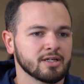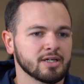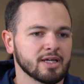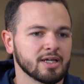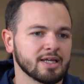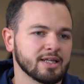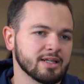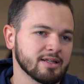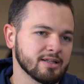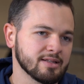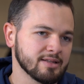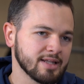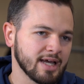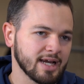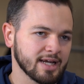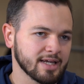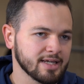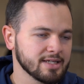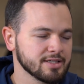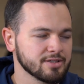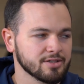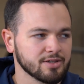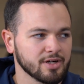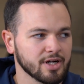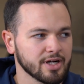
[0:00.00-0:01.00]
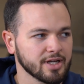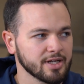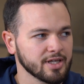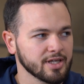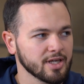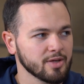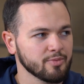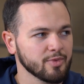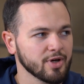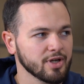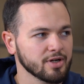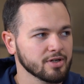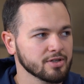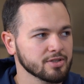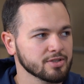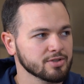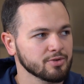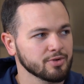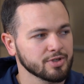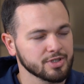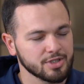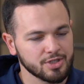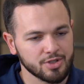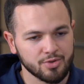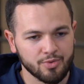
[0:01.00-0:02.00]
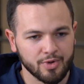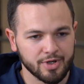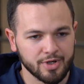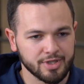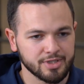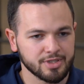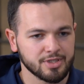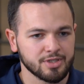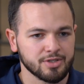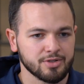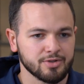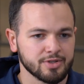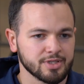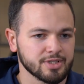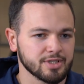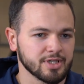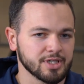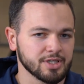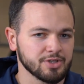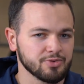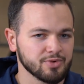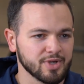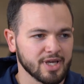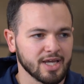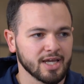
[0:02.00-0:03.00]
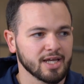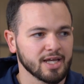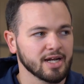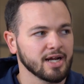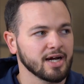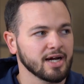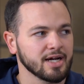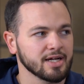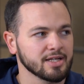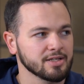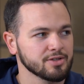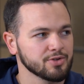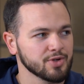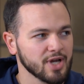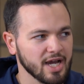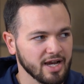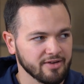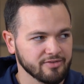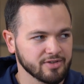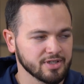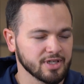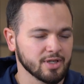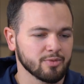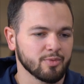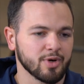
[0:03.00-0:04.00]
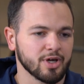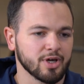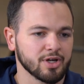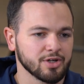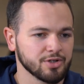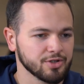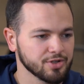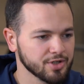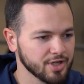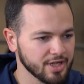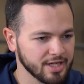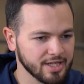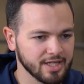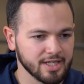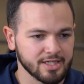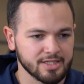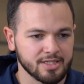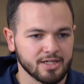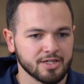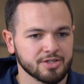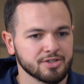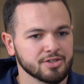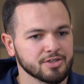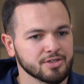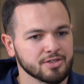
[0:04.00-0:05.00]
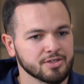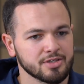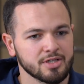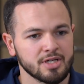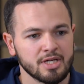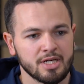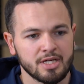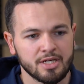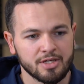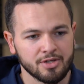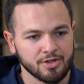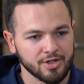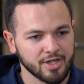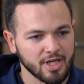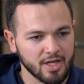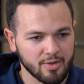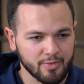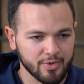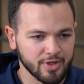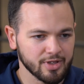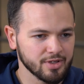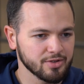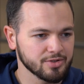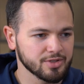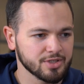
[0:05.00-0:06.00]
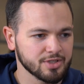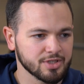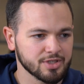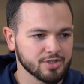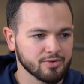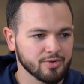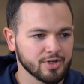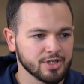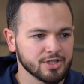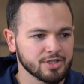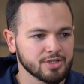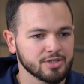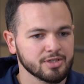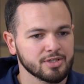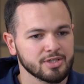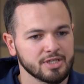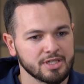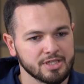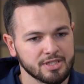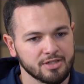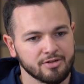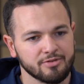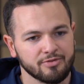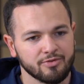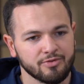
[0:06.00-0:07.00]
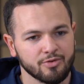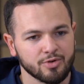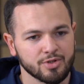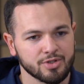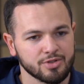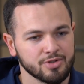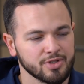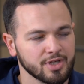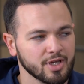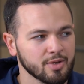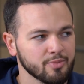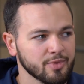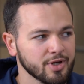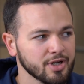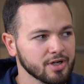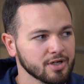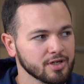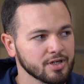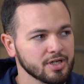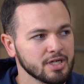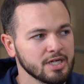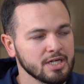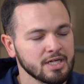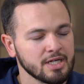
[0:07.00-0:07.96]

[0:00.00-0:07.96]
And in that case, you're not going to get better. So in a 2-on-2, it's like you can't hide. You have to get better. You're going to get touches. You're going to be in those situations, and it's going to force you to get better.